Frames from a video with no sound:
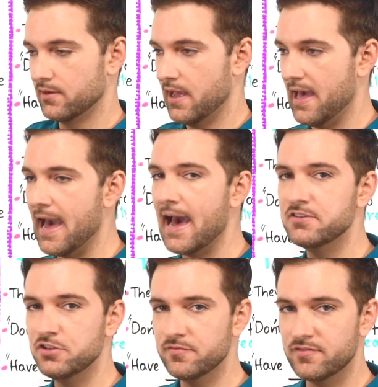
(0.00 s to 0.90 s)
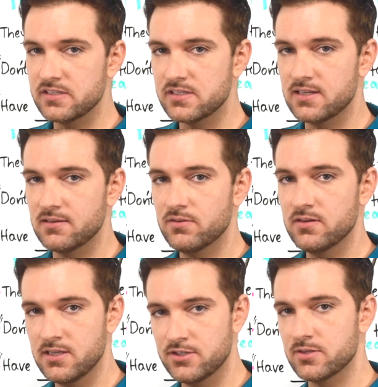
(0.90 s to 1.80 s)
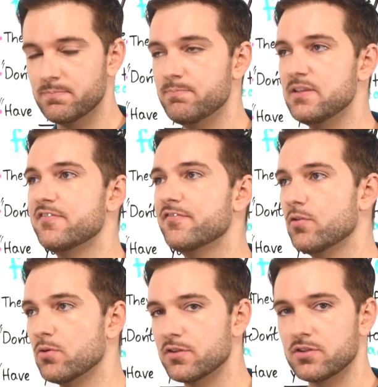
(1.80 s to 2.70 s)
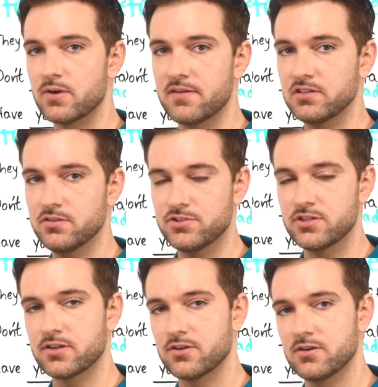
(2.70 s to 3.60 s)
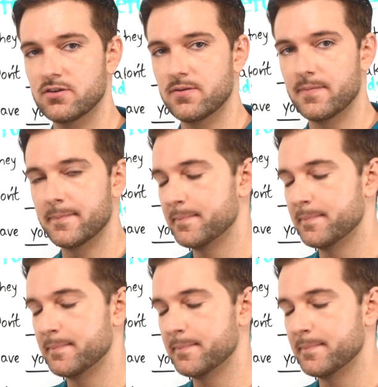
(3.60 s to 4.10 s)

Had you visited Egypt before the revolution occurred?